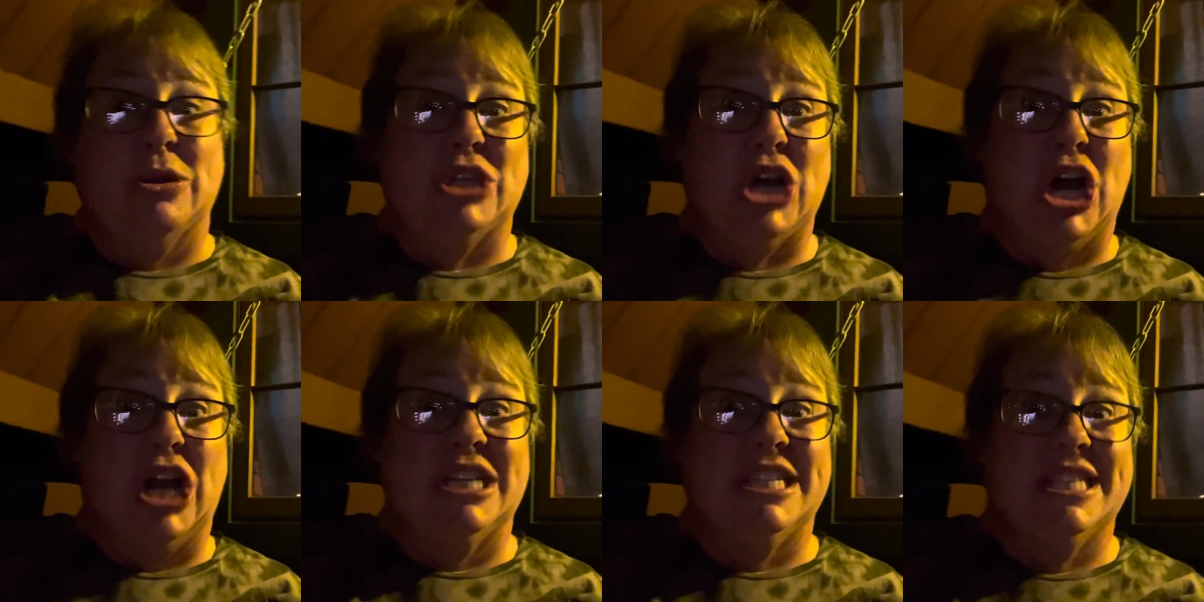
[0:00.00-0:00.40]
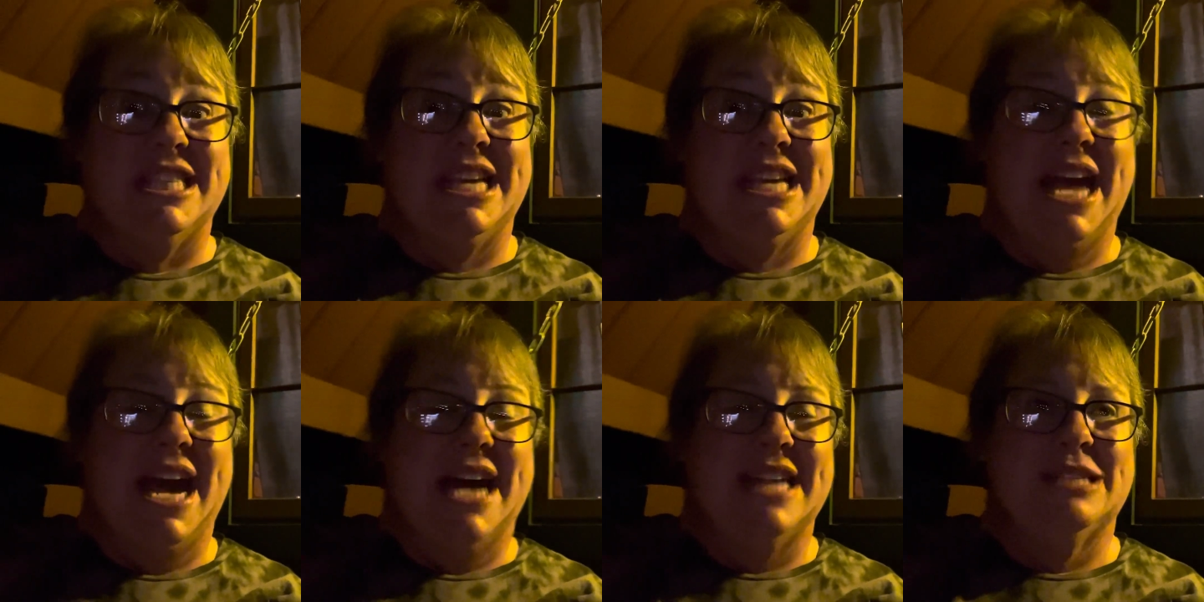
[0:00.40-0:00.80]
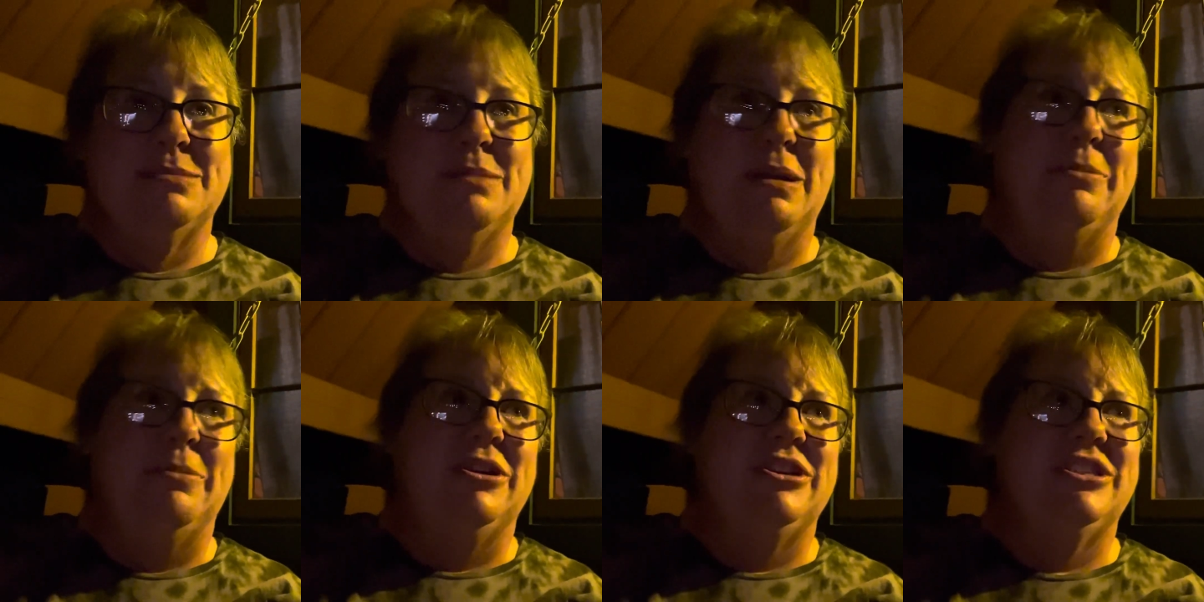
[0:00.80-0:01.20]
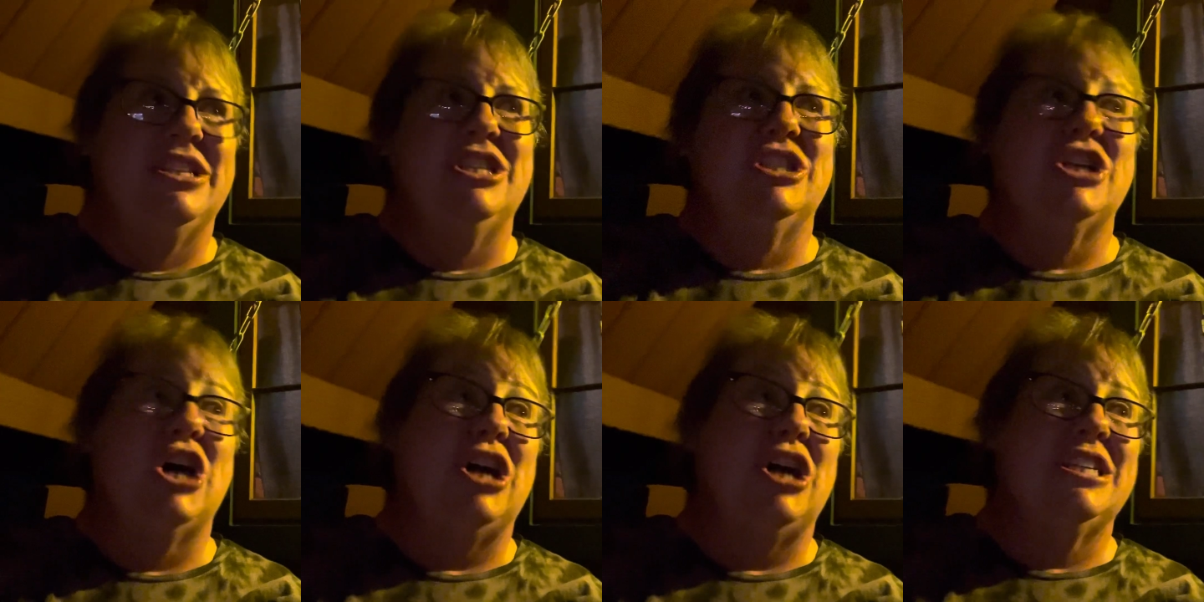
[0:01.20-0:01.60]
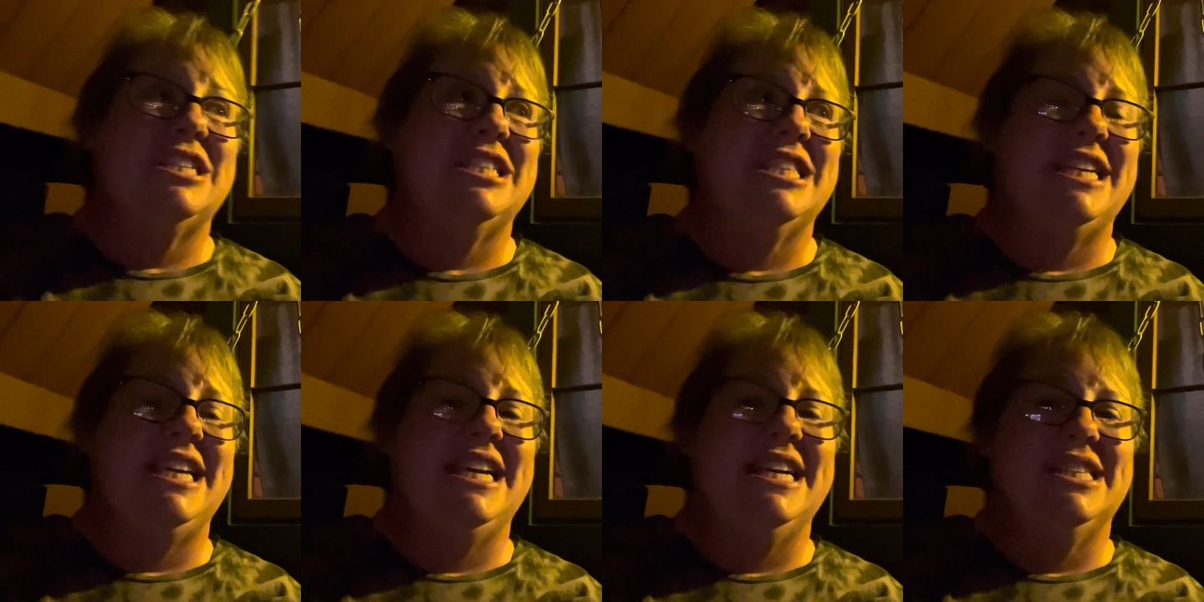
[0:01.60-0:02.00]
talk to the cast members and talk
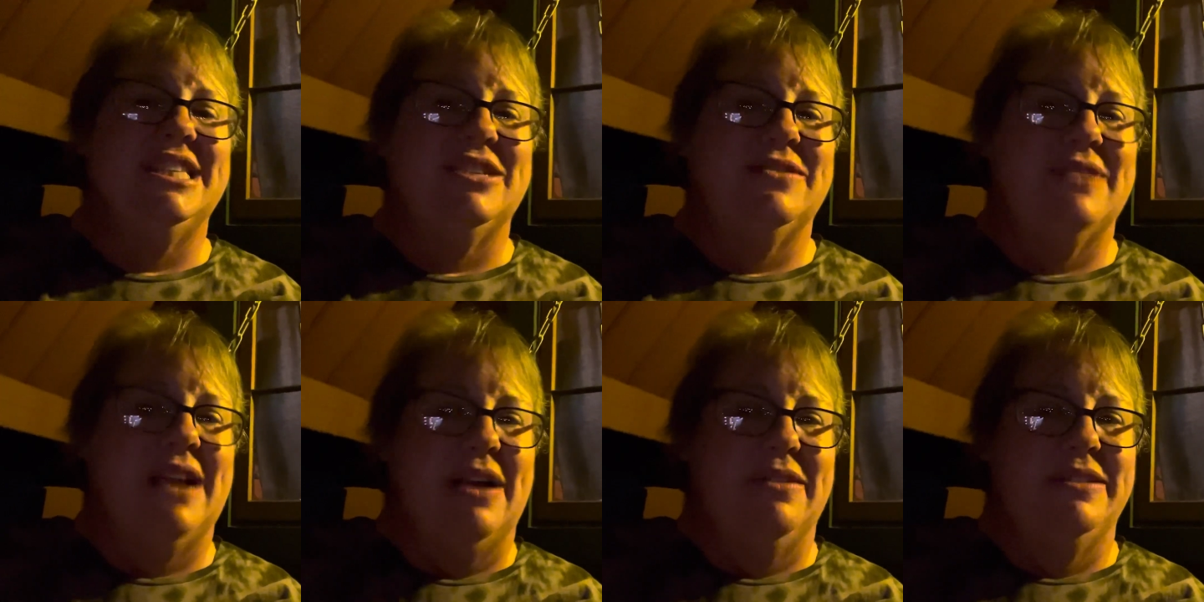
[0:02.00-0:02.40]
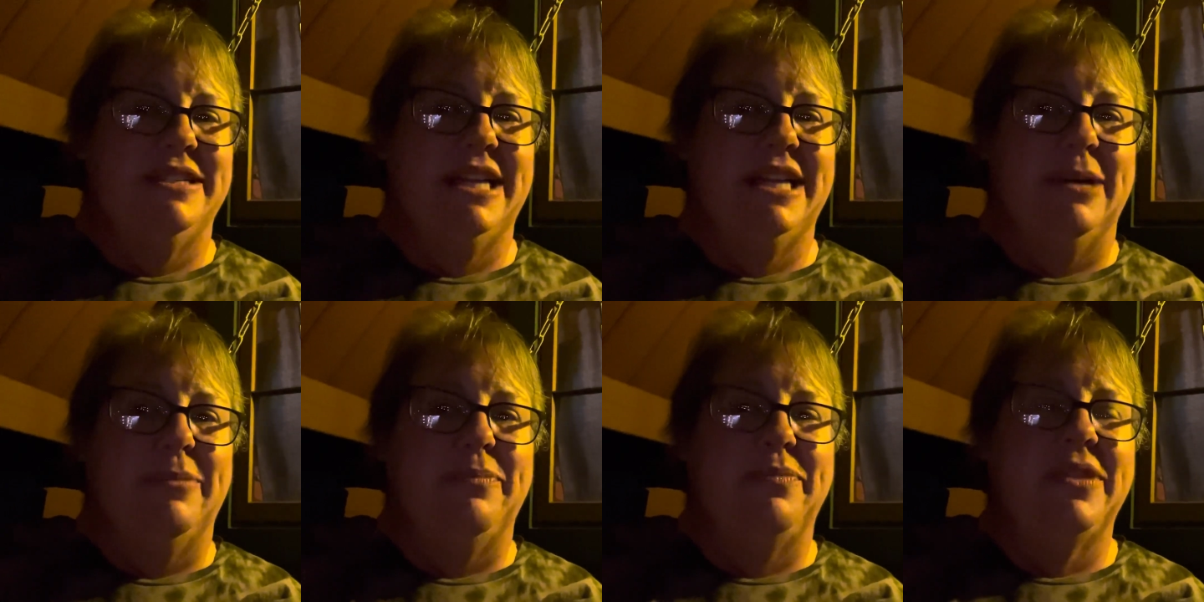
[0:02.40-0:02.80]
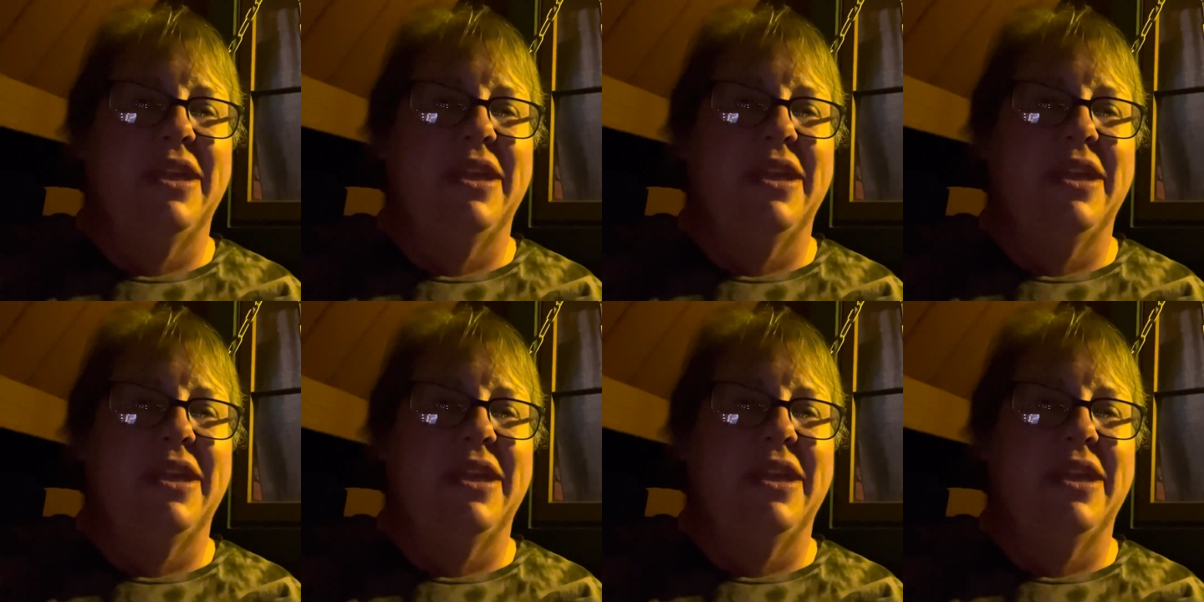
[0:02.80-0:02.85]
to the kids around him.